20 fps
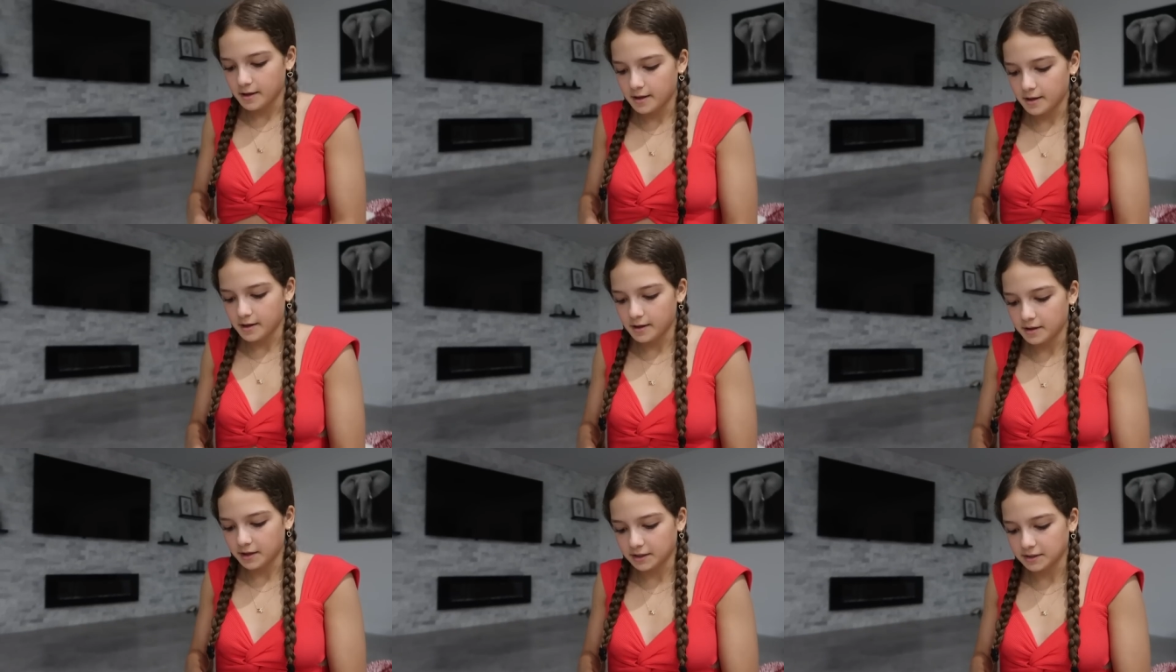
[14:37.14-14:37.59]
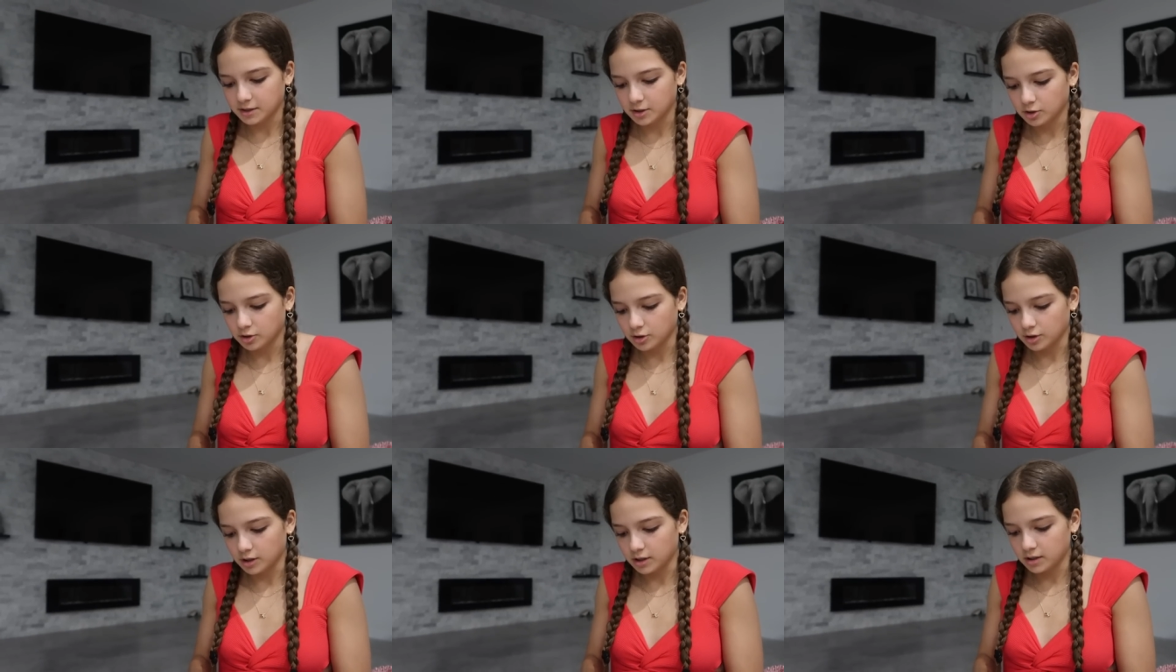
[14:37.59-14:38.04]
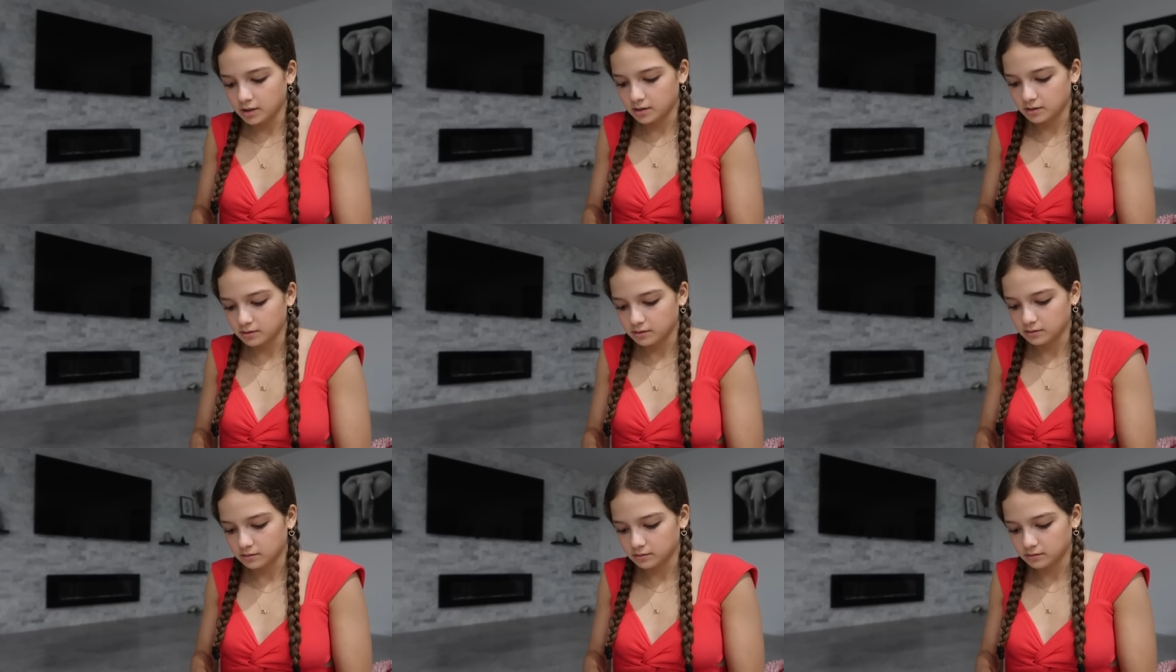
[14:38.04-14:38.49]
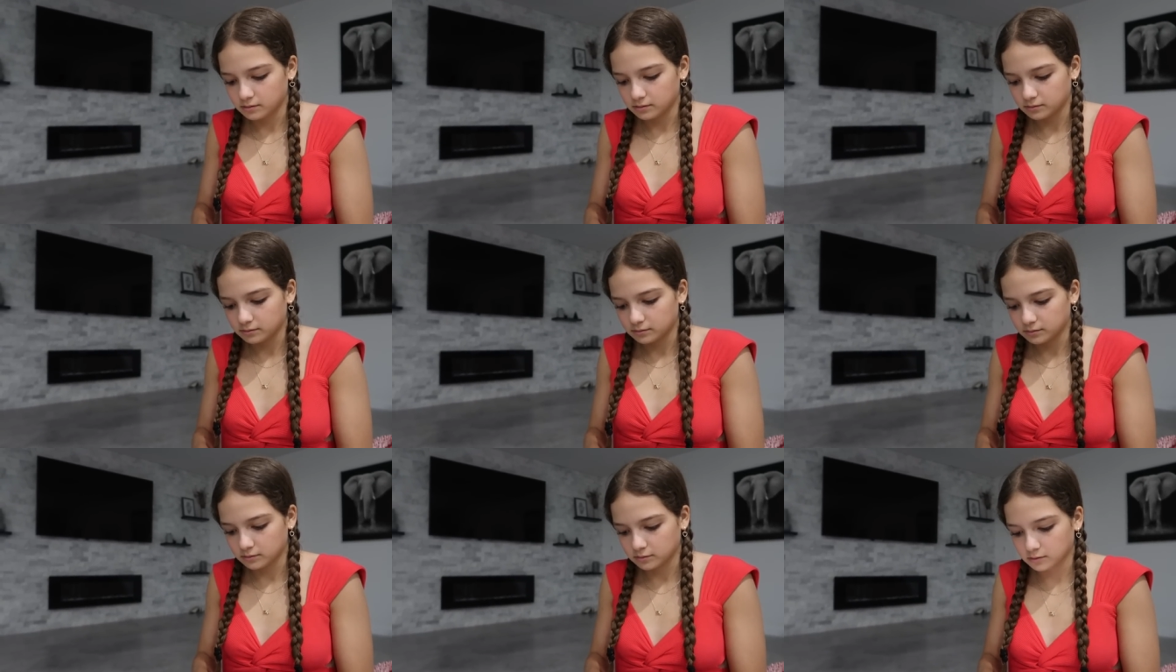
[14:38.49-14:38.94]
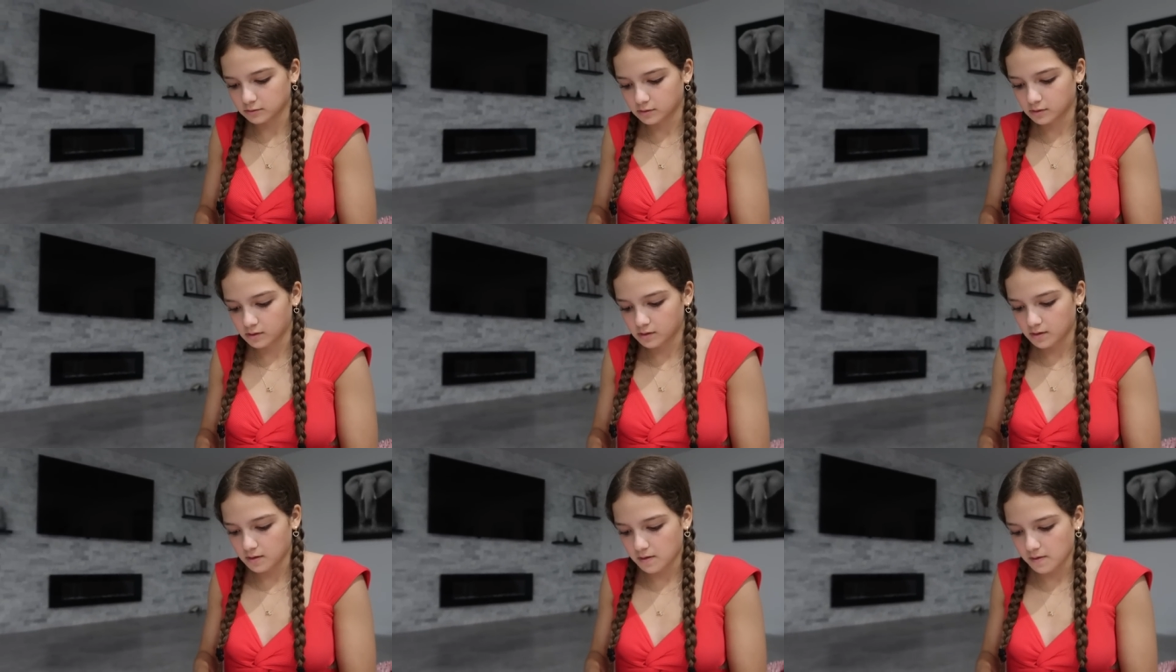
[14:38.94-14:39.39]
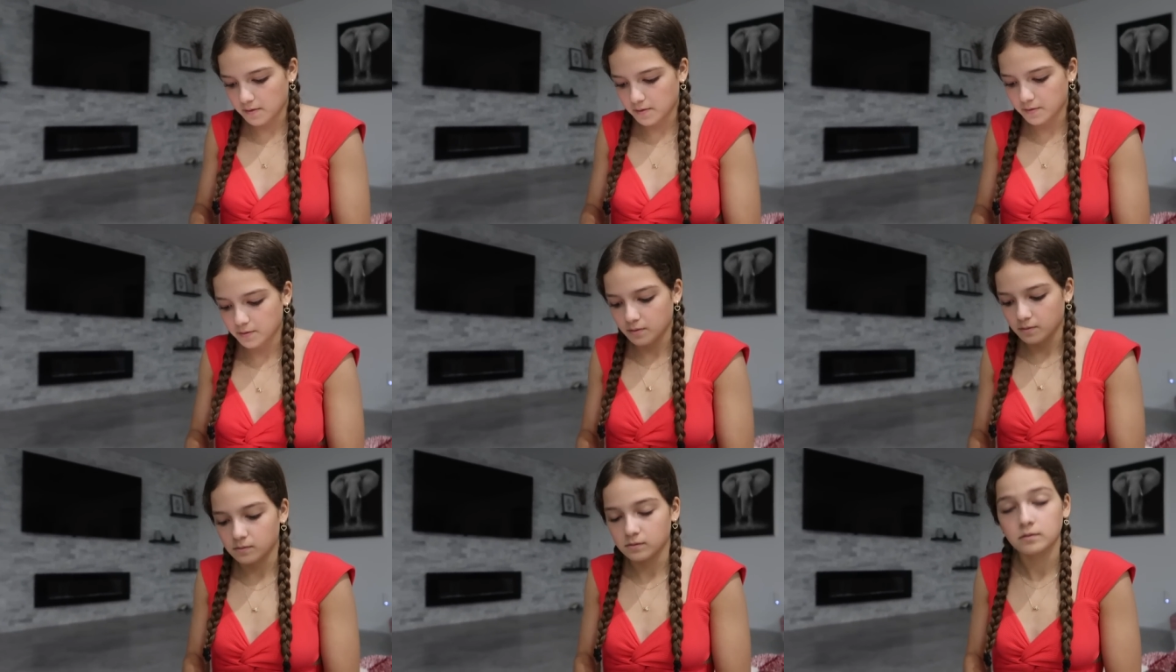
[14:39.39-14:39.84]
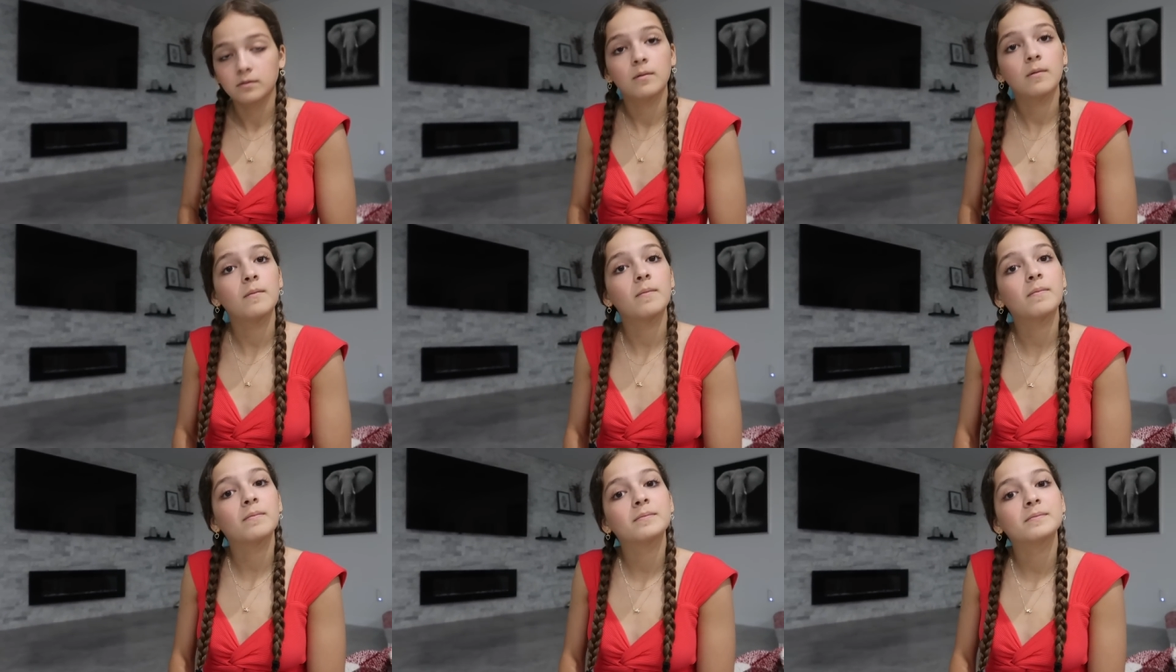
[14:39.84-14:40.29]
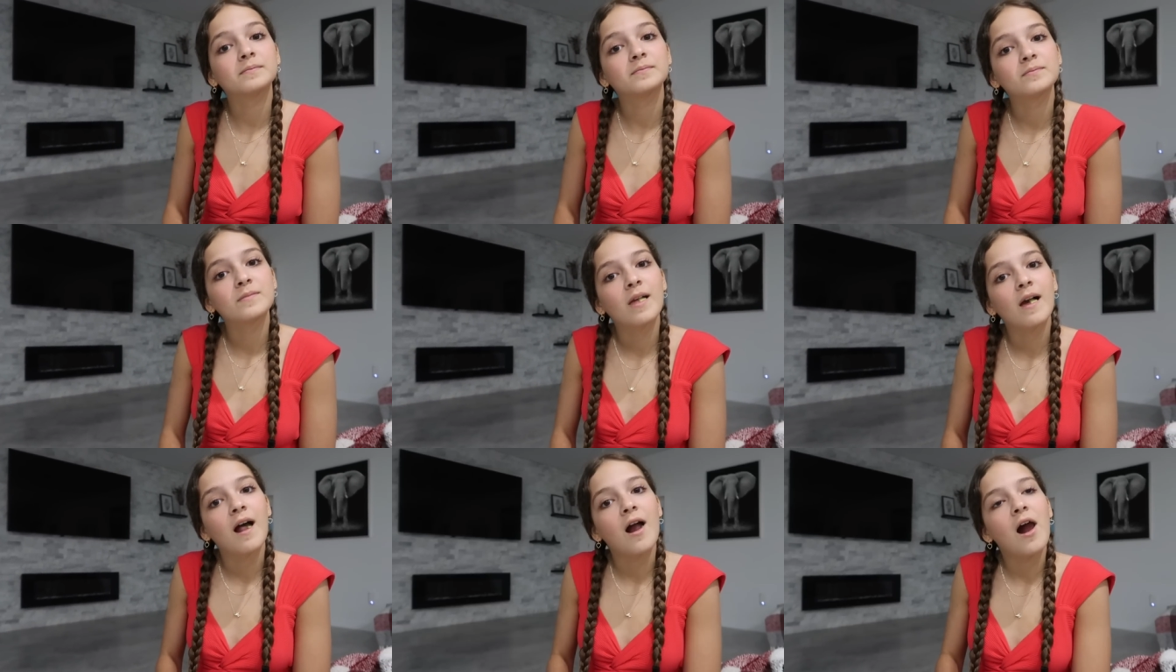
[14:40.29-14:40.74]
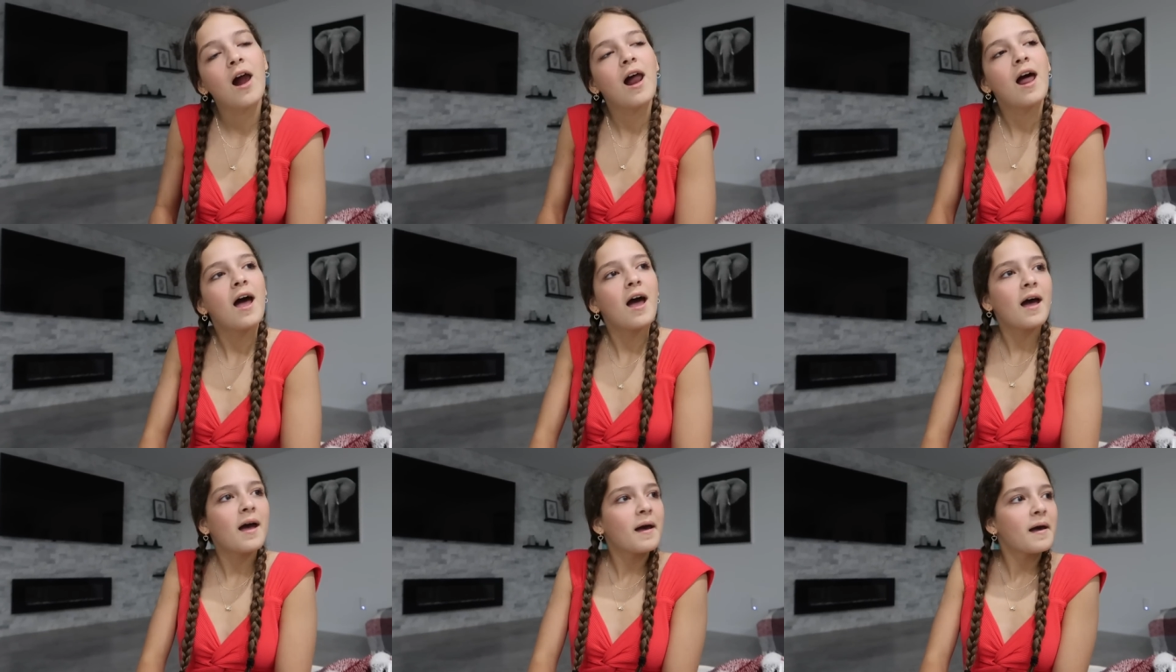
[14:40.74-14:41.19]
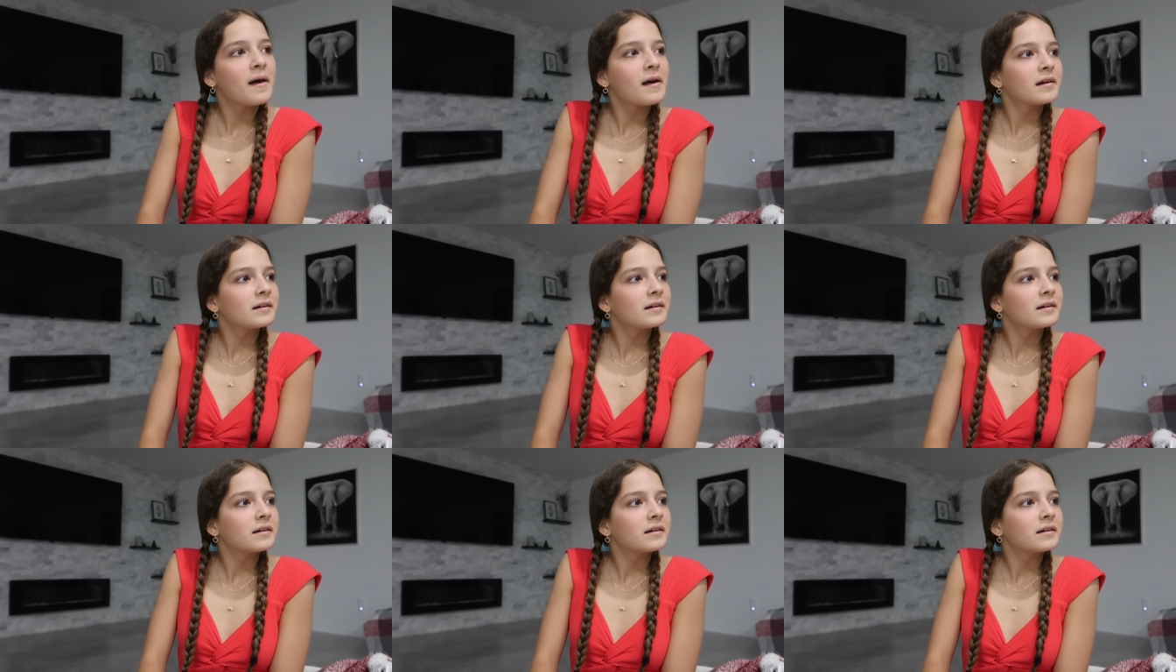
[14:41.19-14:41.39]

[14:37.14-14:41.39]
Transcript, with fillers: Uh, like six thirty. Oh, okay, well, be more creative with your message.